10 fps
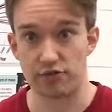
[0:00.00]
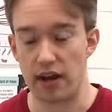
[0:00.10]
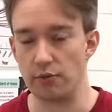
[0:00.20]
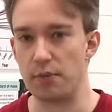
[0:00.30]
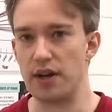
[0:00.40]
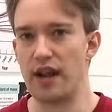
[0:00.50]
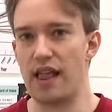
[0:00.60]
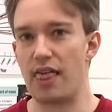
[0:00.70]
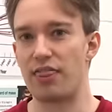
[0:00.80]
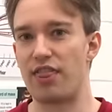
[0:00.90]
head around, but
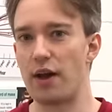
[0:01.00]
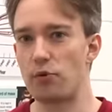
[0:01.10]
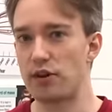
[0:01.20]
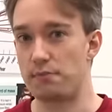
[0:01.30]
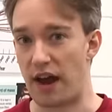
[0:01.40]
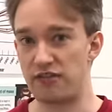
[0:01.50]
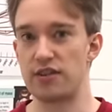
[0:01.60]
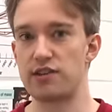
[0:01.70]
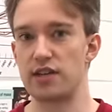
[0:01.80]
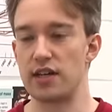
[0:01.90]
that one in
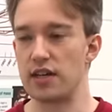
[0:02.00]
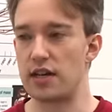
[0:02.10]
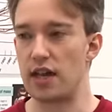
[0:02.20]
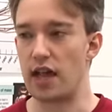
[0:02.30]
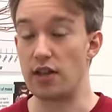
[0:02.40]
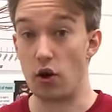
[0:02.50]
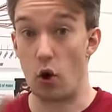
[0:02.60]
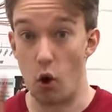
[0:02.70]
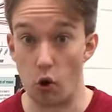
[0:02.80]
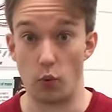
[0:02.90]
Paris,
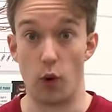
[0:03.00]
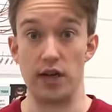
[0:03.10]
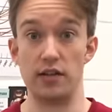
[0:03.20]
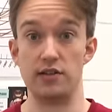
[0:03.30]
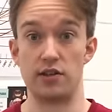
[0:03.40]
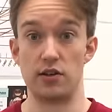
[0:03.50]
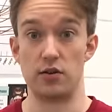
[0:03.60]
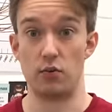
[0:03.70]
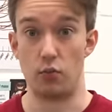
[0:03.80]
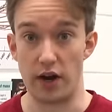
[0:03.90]
it always
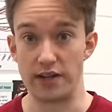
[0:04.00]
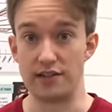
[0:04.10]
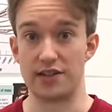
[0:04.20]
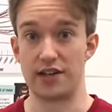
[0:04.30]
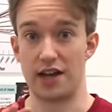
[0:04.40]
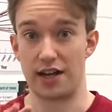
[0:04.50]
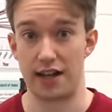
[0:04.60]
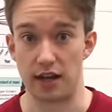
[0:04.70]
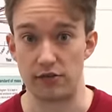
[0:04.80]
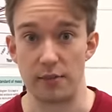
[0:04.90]
weighs a
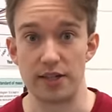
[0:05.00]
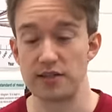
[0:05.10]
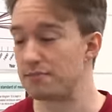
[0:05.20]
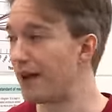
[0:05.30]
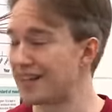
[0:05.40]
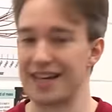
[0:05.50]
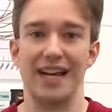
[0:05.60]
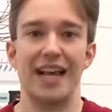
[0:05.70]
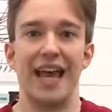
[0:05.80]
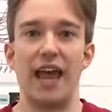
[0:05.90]
kilogram. It doesn't
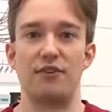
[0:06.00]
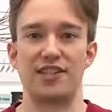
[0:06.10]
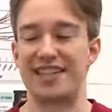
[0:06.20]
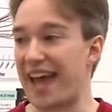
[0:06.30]
matter if it's